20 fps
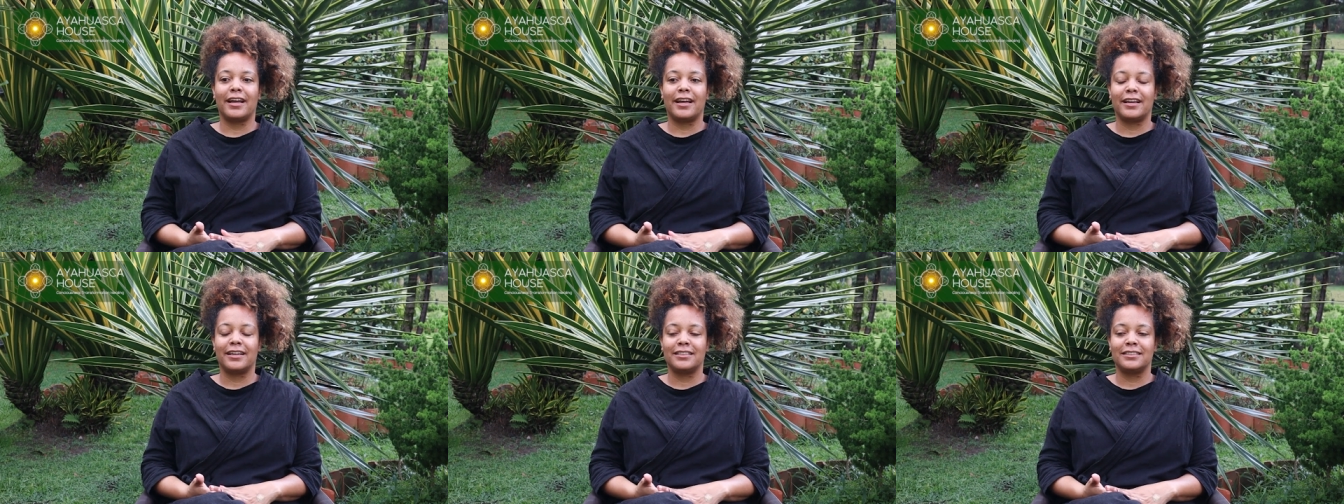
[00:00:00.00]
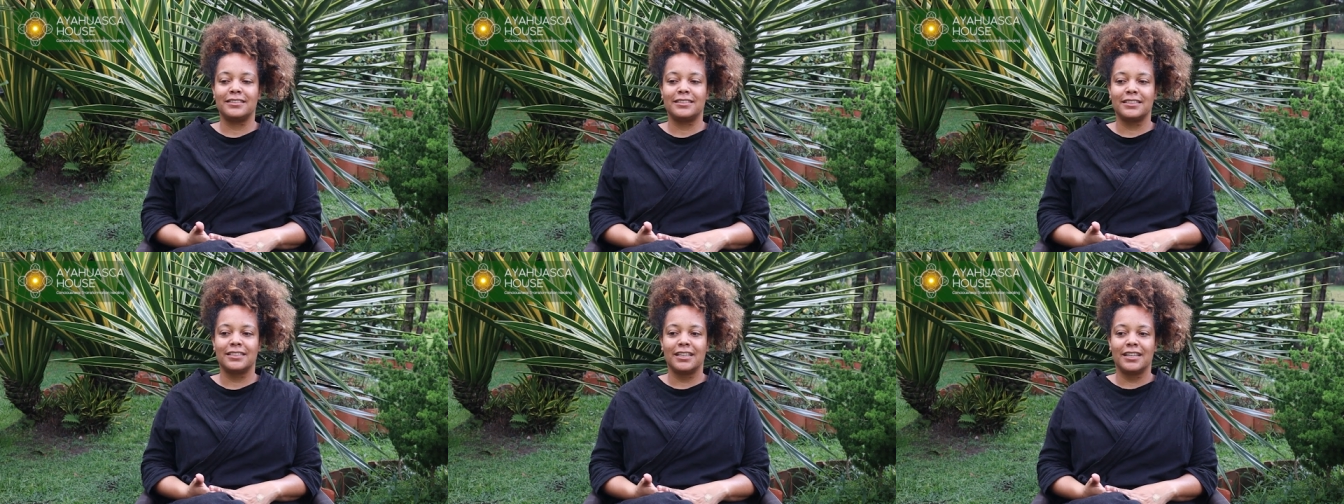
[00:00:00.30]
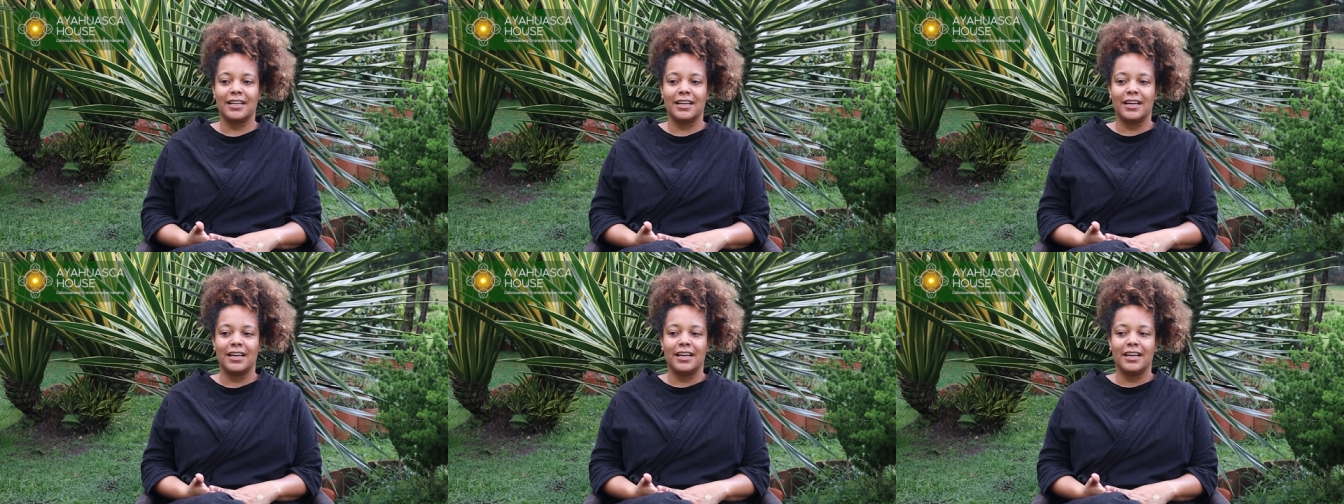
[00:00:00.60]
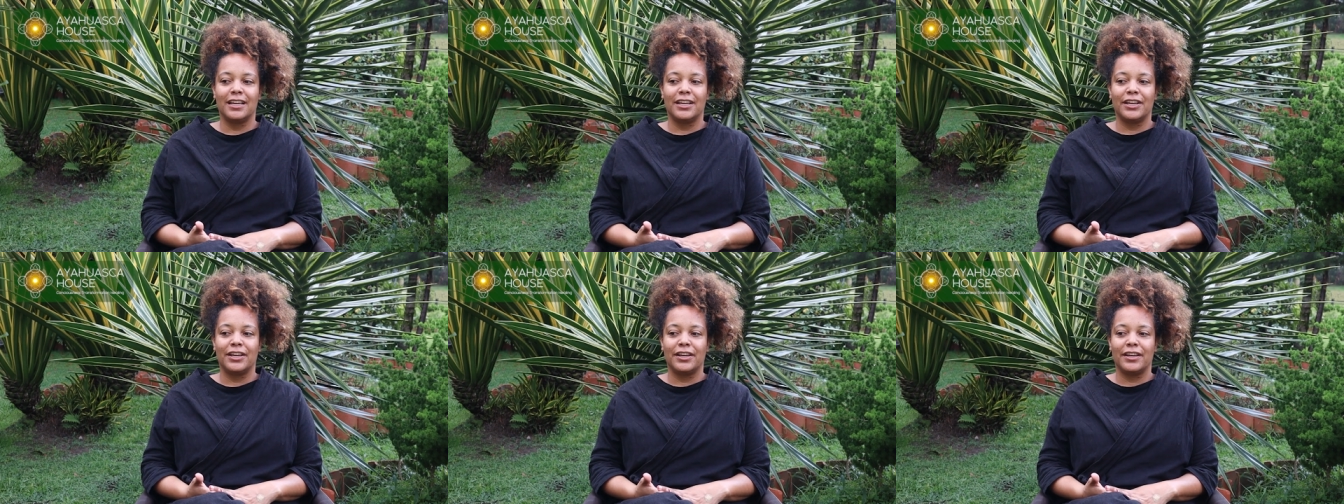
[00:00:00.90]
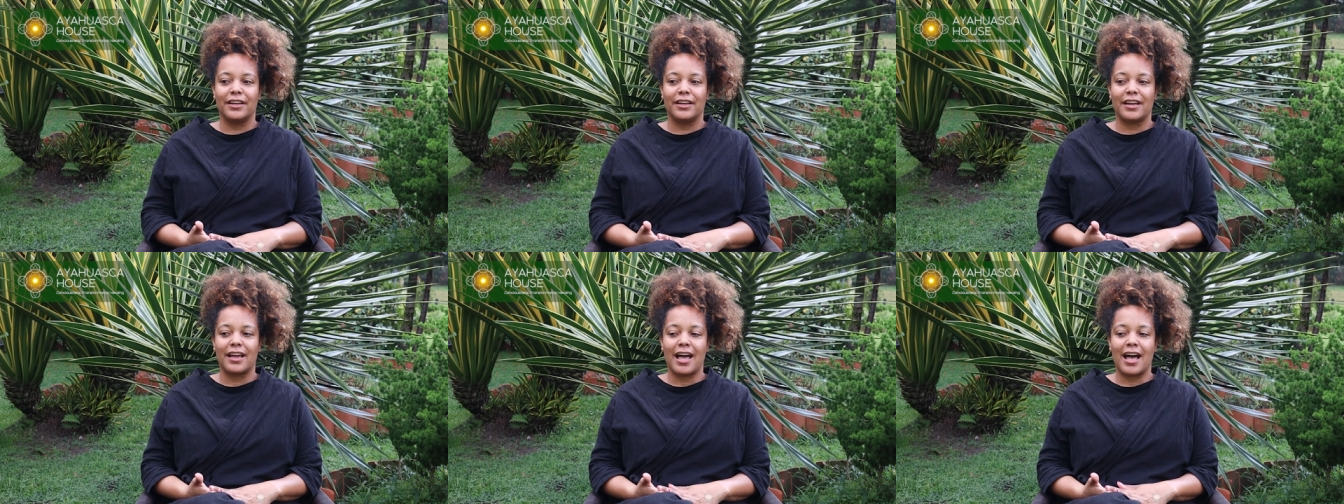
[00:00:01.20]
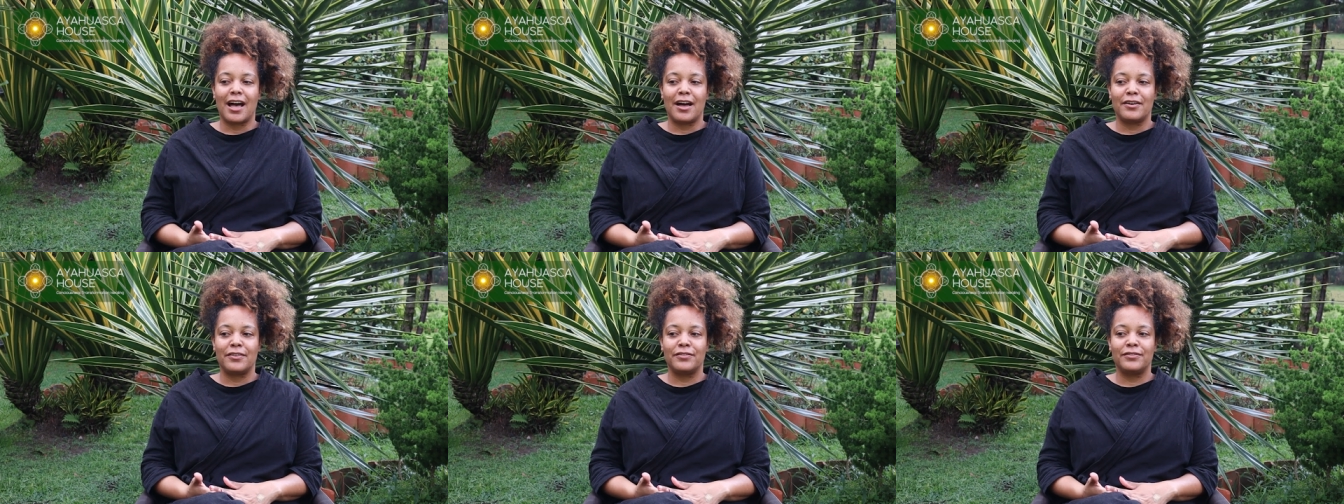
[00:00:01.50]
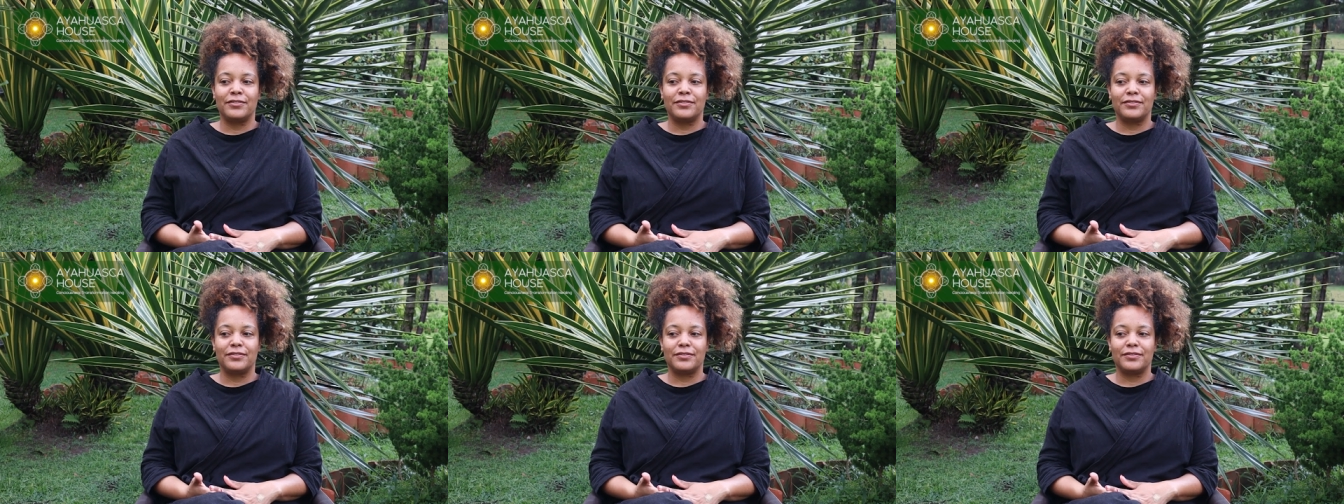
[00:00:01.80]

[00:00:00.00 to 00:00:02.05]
and have